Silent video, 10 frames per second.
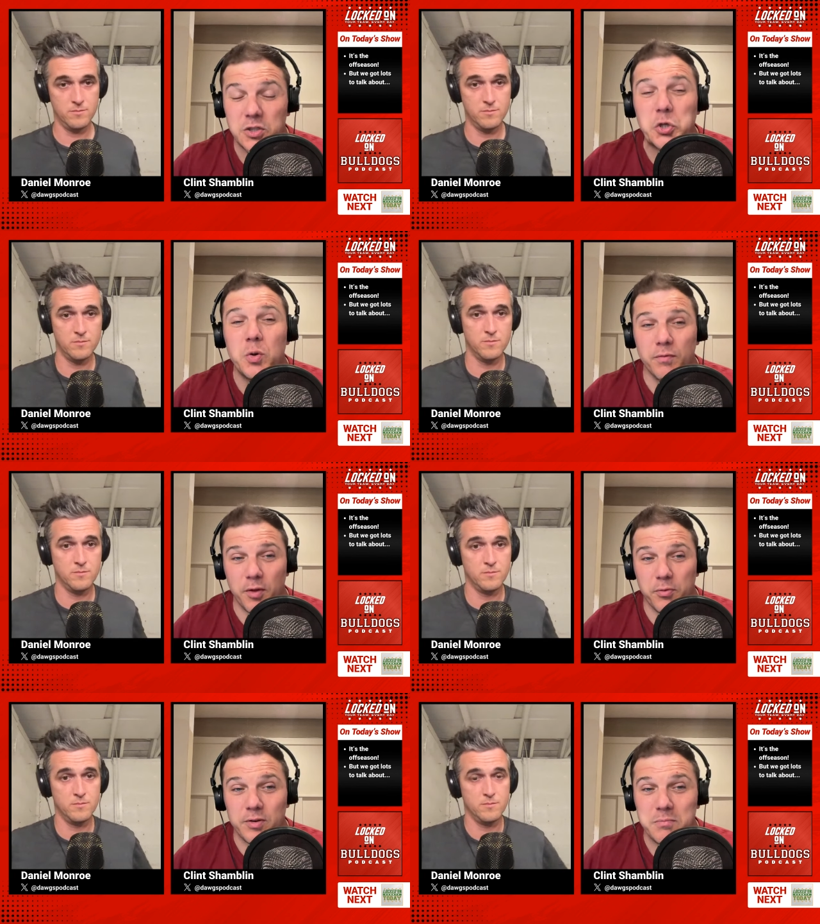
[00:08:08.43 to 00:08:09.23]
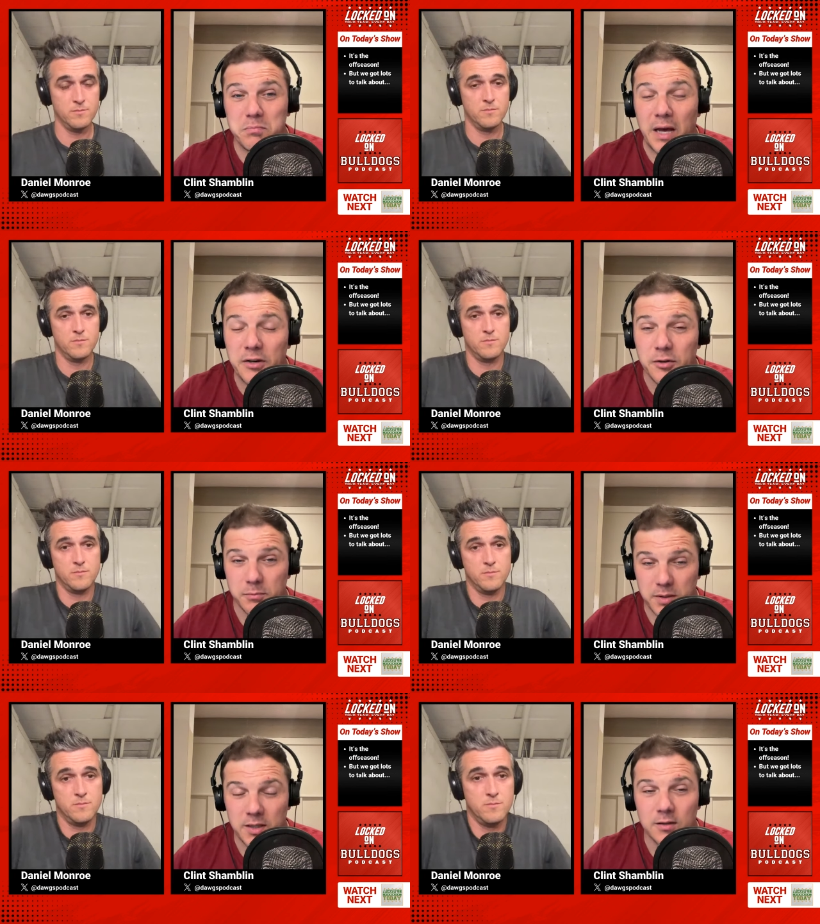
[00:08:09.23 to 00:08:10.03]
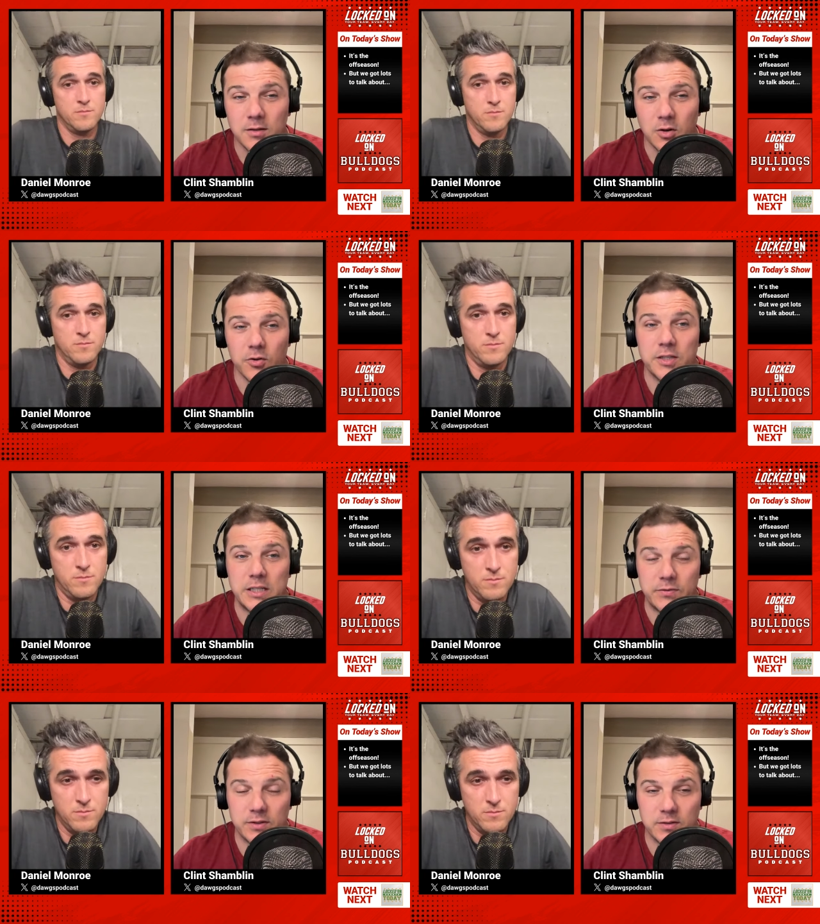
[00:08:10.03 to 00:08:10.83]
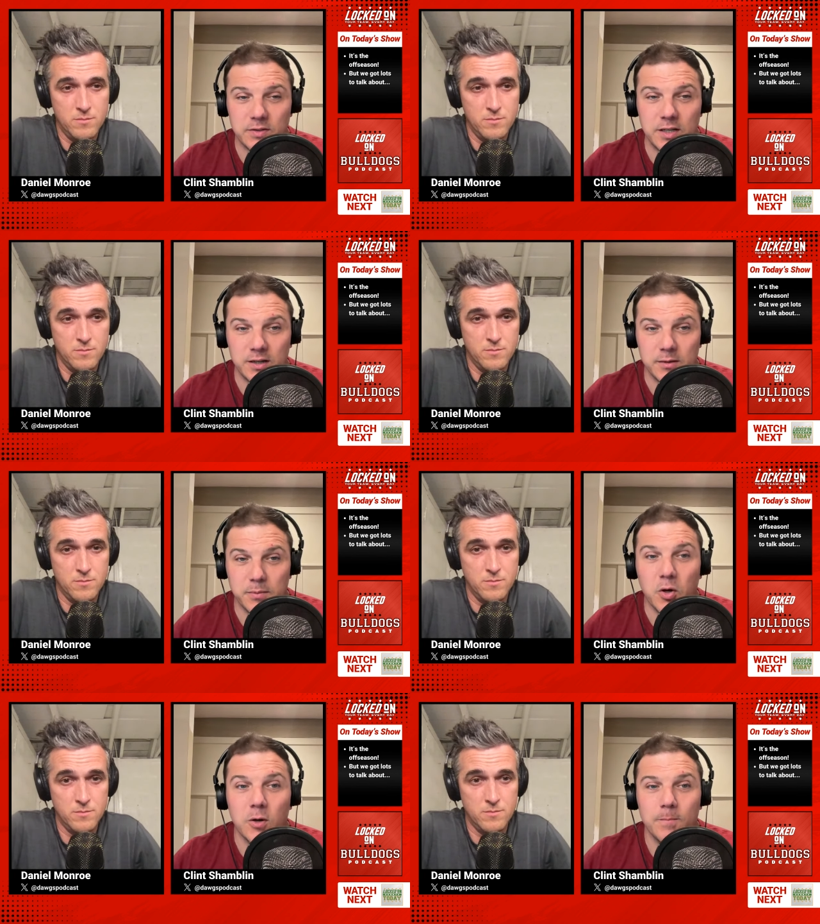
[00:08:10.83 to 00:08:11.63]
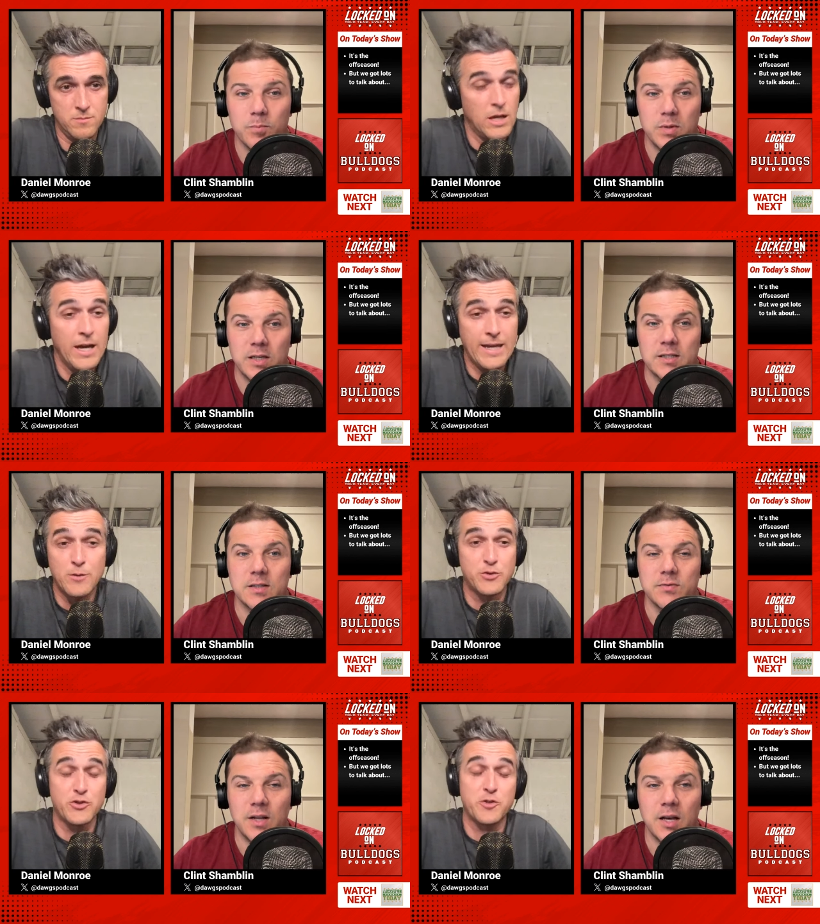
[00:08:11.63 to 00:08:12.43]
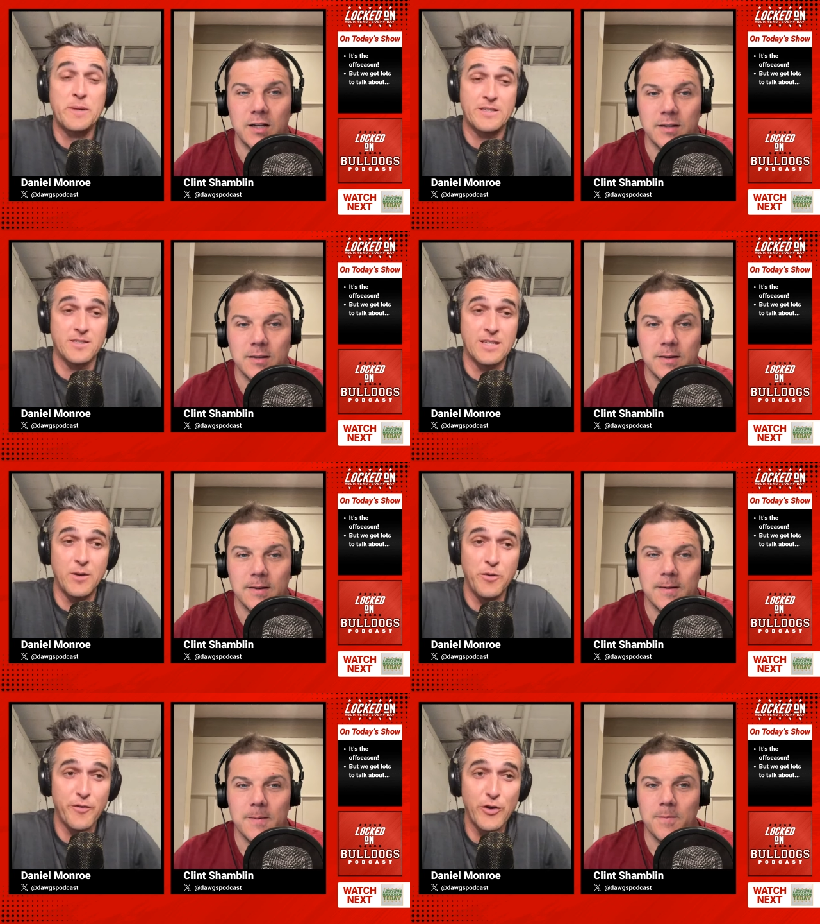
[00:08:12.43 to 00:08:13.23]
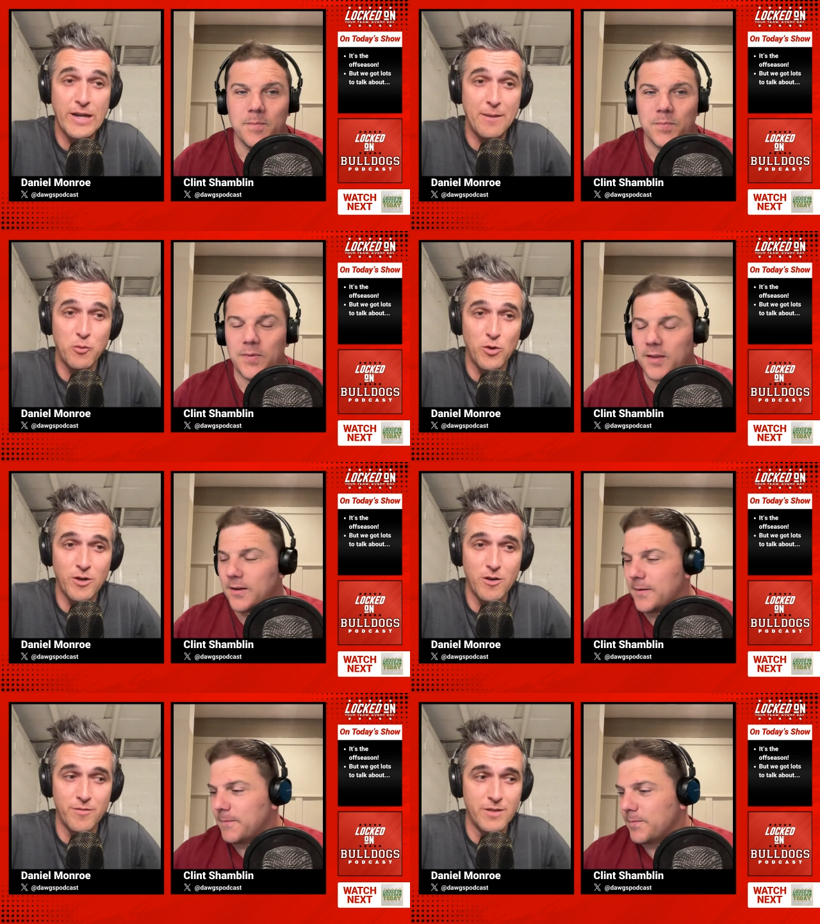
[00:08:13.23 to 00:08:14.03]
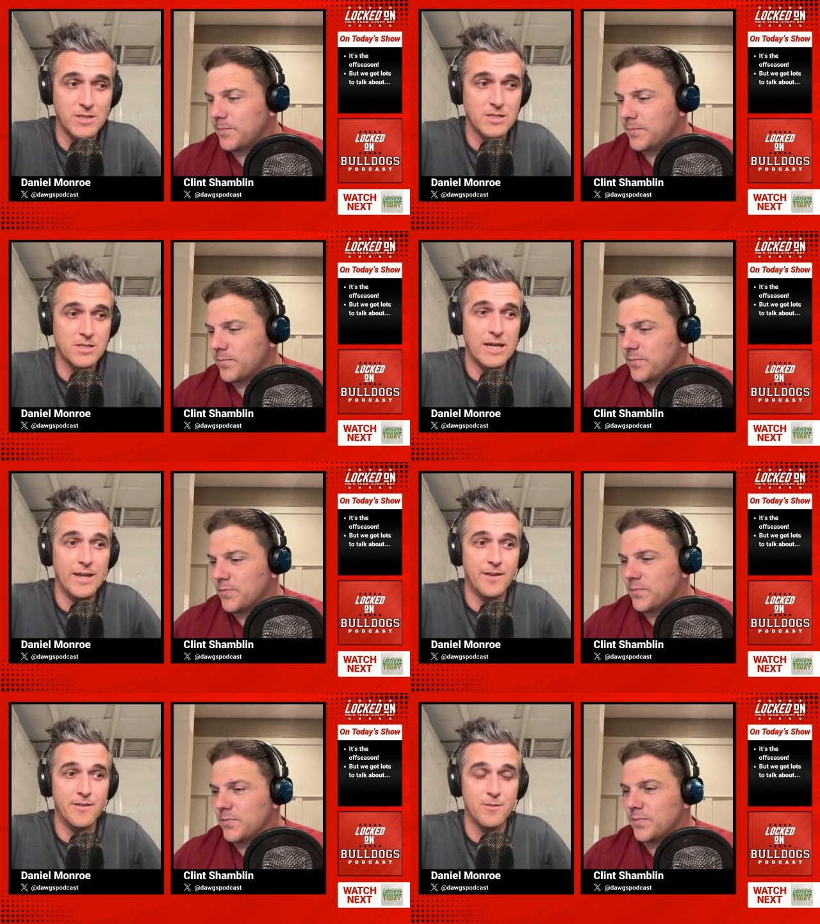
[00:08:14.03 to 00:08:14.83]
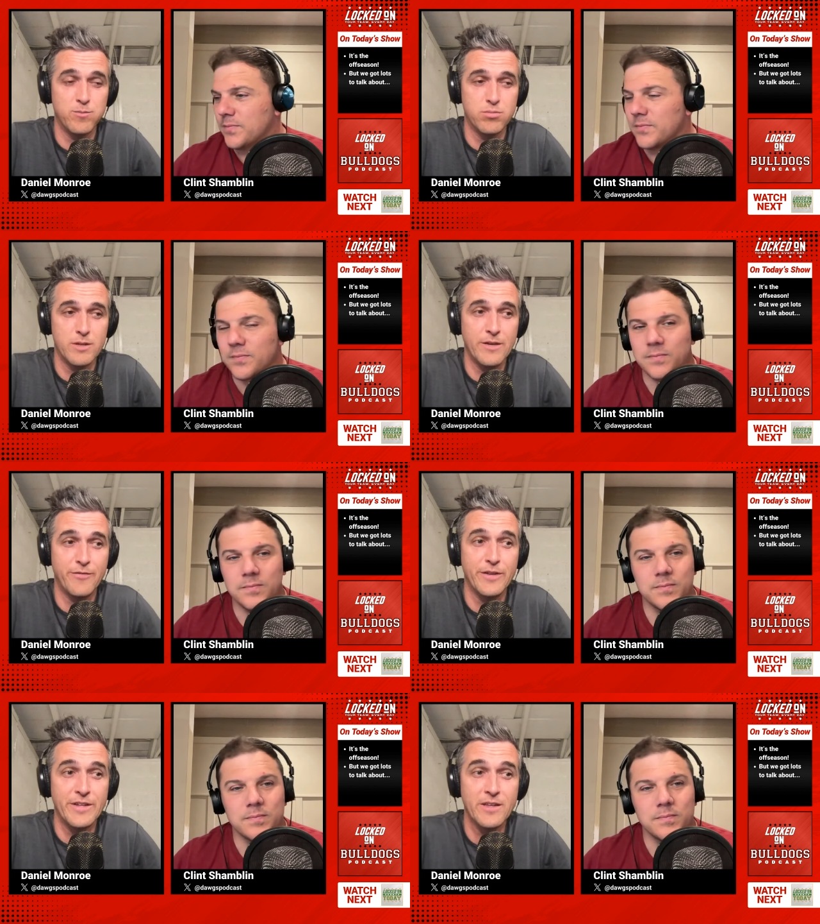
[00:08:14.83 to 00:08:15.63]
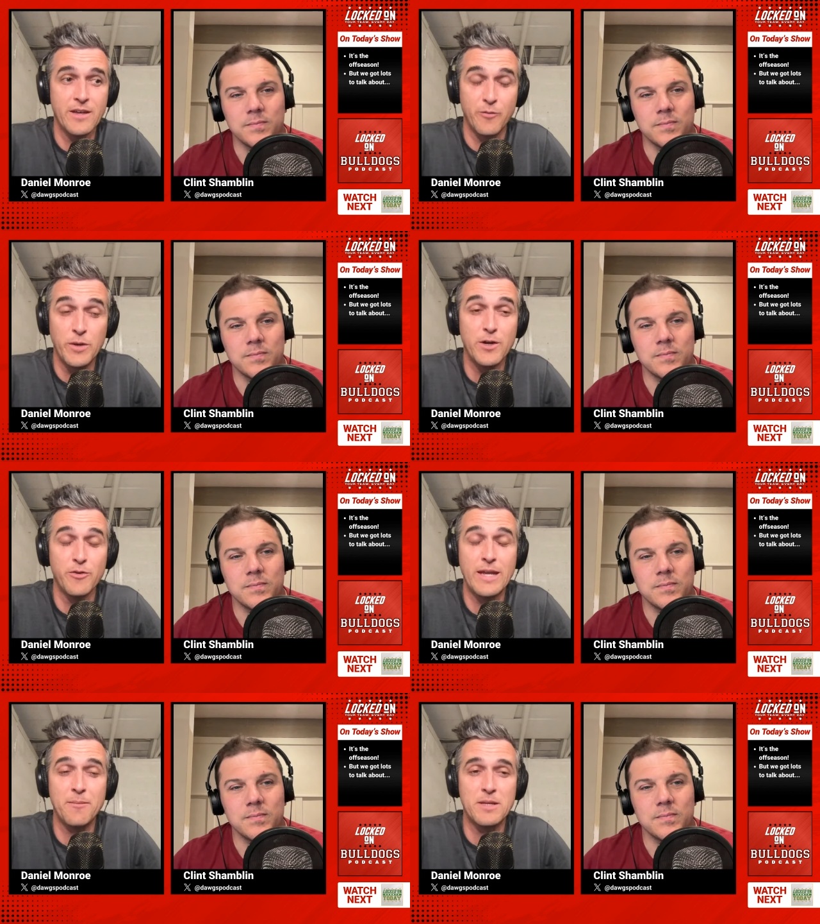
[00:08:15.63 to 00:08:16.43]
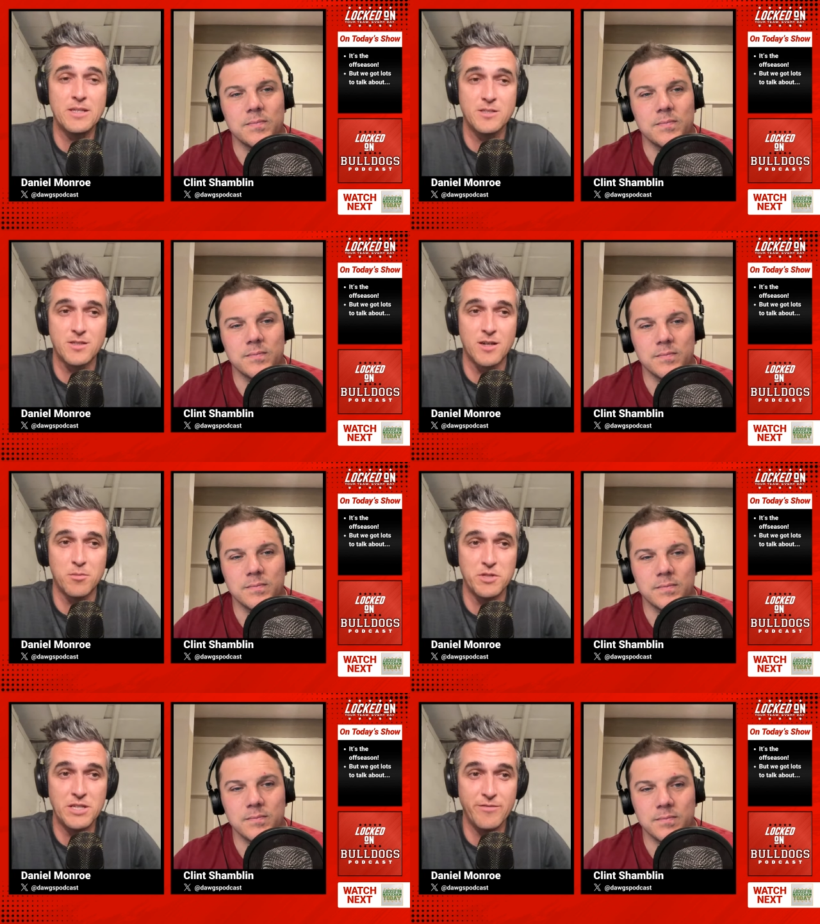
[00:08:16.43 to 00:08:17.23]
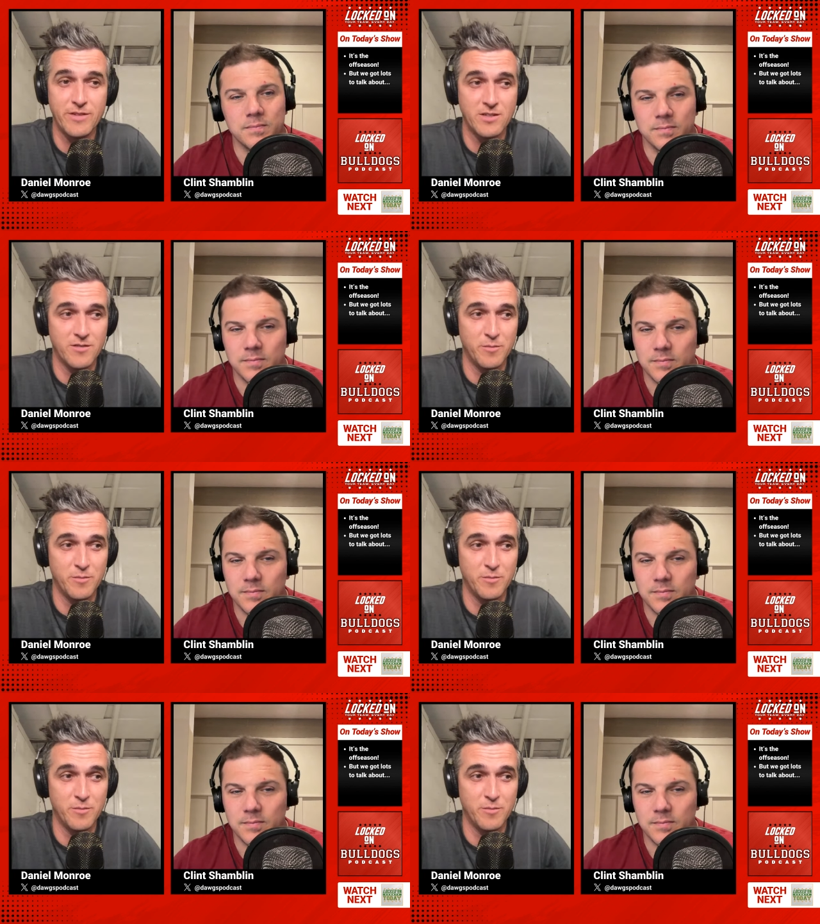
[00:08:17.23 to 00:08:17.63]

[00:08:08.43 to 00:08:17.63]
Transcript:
Speaker 1: two of the three better be on the defensive side of the ball.
Speaker 2: Yeah, I was just about to say, we've already named one offense. And if the de if we don't name at least a couple defensive